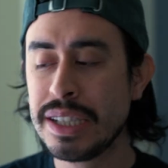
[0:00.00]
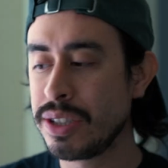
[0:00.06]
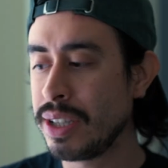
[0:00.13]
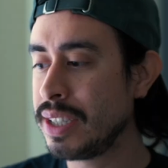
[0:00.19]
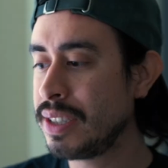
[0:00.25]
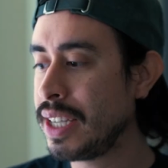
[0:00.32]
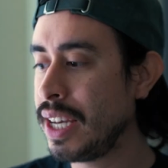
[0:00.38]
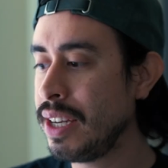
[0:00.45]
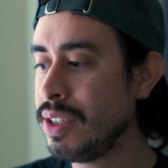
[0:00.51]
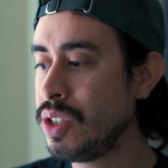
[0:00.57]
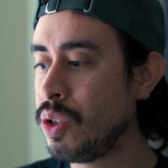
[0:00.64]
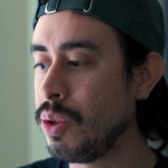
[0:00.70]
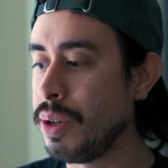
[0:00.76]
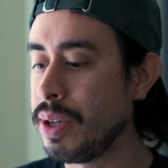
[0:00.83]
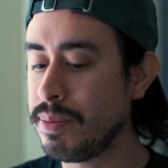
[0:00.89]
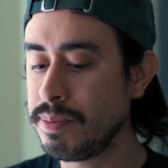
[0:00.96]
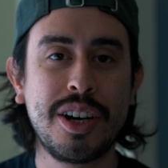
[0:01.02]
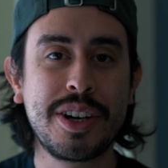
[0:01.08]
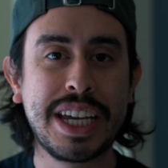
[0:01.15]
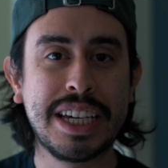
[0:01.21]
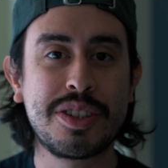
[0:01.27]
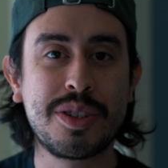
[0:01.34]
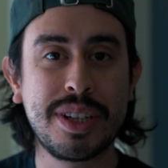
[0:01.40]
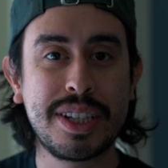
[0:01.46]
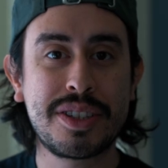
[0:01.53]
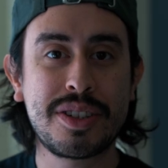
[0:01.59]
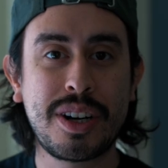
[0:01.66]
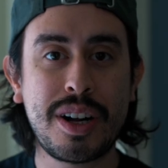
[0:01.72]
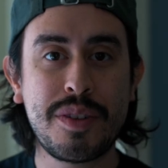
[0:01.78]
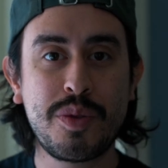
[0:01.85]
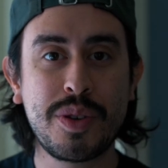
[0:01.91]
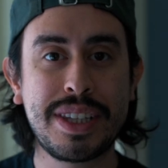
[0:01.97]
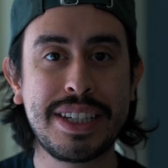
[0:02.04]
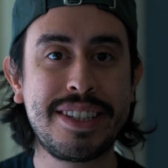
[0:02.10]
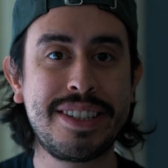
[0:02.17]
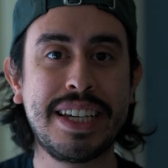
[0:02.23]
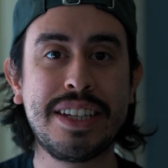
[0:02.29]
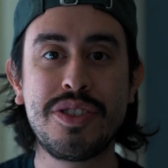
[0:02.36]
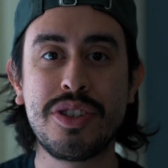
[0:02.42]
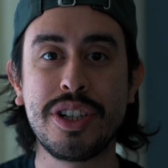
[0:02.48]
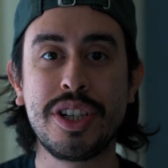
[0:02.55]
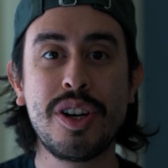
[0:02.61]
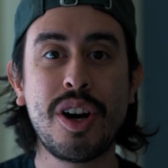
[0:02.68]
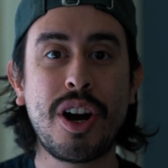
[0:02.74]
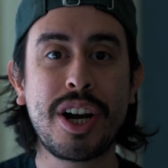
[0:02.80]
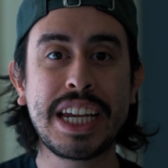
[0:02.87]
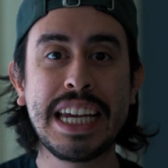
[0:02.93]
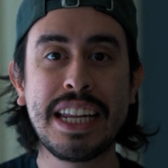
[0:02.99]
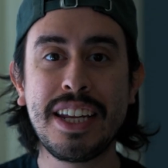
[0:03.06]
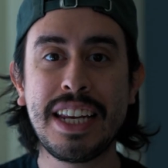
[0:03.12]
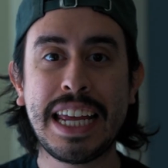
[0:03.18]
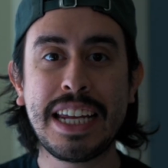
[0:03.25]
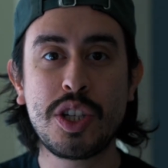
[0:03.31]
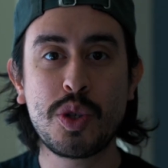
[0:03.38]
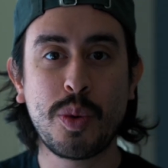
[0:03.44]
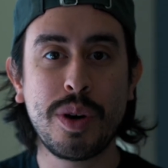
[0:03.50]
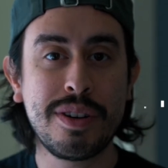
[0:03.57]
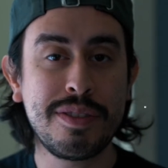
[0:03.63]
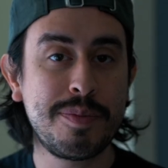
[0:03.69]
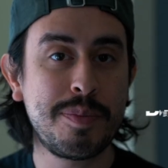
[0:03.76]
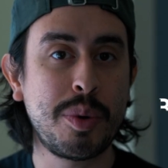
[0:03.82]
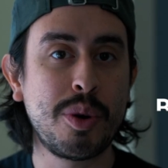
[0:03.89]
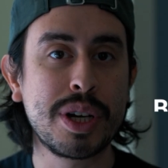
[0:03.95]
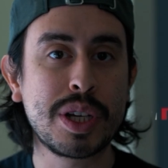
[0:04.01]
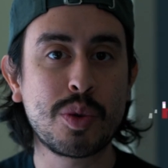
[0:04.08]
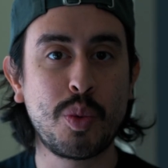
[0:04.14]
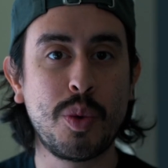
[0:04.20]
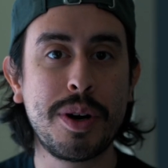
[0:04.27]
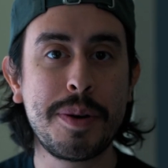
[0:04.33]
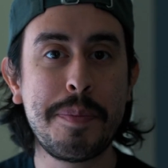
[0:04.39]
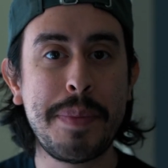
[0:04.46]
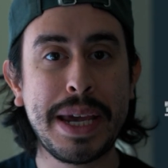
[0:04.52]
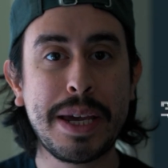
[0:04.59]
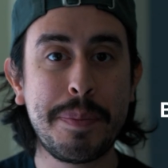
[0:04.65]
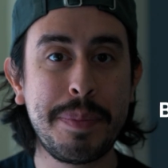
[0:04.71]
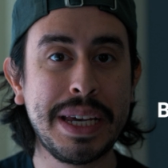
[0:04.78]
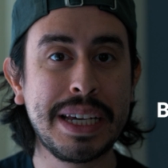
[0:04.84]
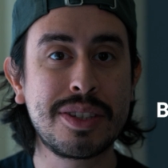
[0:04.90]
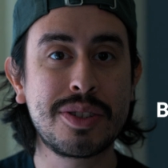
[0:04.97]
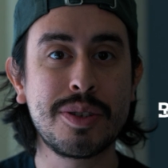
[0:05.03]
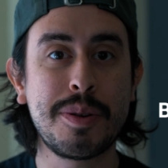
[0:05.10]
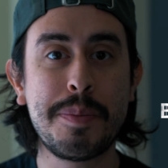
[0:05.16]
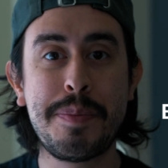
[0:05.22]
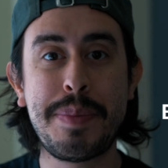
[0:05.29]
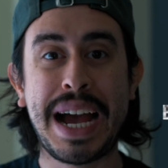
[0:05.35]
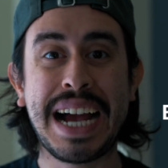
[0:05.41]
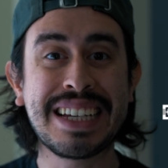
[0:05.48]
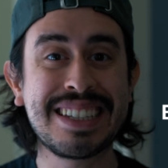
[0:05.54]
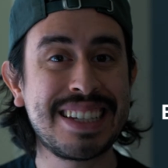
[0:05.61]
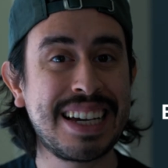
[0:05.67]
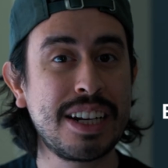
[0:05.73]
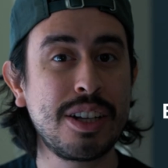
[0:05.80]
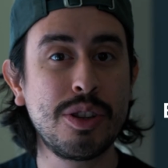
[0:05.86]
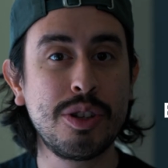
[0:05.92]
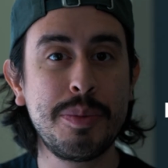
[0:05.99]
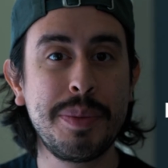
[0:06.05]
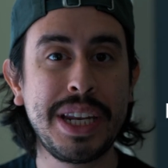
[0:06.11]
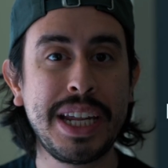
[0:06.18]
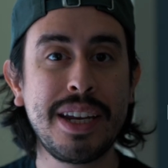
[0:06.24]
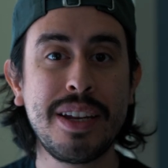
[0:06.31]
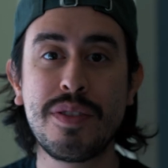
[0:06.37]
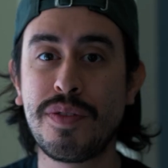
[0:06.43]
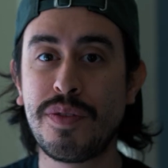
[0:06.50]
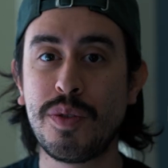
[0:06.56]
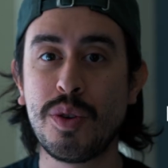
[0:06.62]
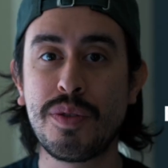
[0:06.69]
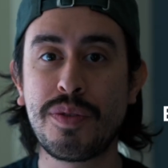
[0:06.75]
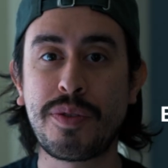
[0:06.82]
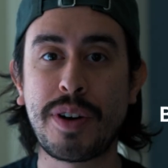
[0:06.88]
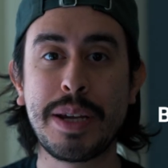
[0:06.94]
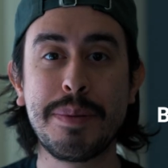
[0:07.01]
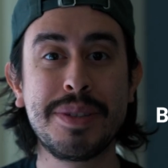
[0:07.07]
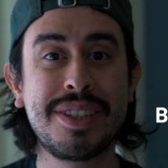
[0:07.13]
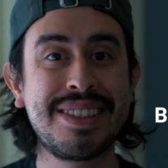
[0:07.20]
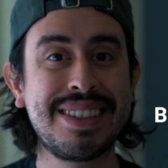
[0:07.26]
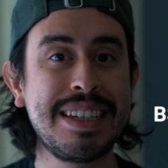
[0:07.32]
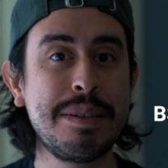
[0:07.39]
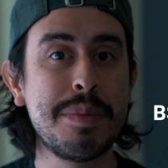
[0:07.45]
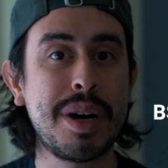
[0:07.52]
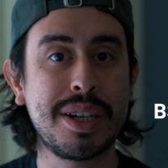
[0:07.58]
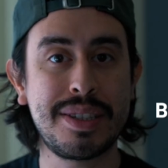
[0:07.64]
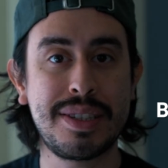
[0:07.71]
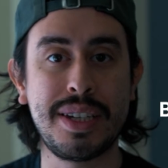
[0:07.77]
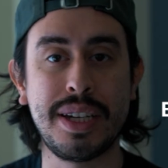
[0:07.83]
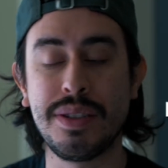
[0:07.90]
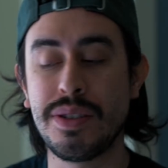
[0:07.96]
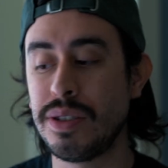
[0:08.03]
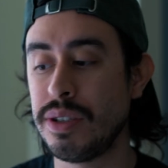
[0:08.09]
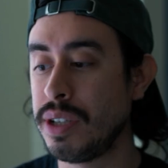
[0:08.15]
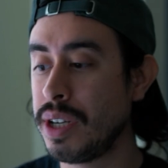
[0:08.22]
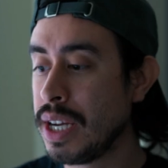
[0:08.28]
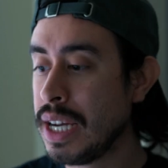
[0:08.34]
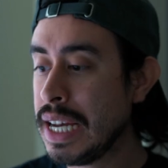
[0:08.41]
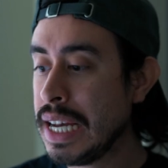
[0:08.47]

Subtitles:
So let's get into it. Okay, so let's start off with the sensor. You are getting a 12.1 megapixel backside illuminated full frame CMOS sensor.